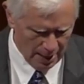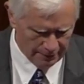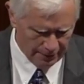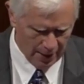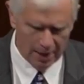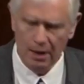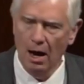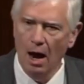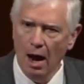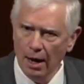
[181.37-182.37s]
that vein,
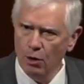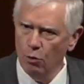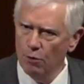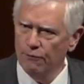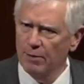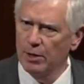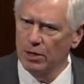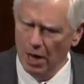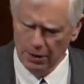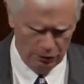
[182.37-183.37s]
I quote from
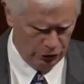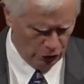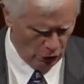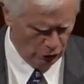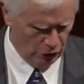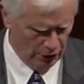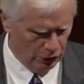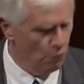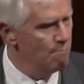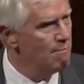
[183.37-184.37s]
another
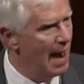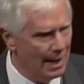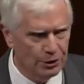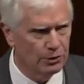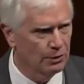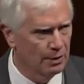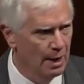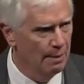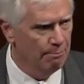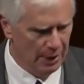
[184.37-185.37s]
socialist who mastered
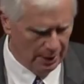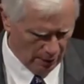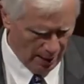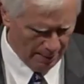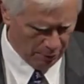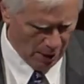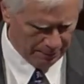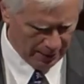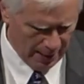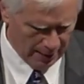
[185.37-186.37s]
big lie
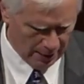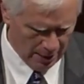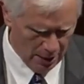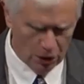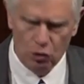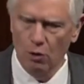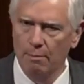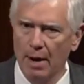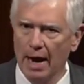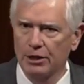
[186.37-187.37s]
propaganda to a
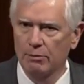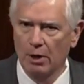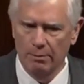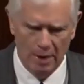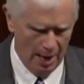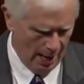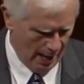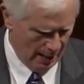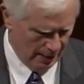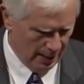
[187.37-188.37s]
maximum
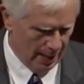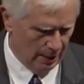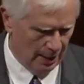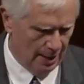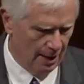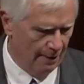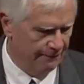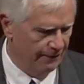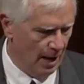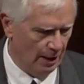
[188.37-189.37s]
and deadly
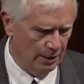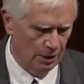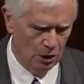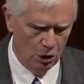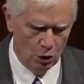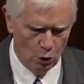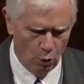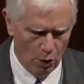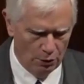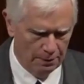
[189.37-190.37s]
effect.
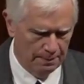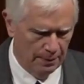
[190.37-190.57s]
Quote,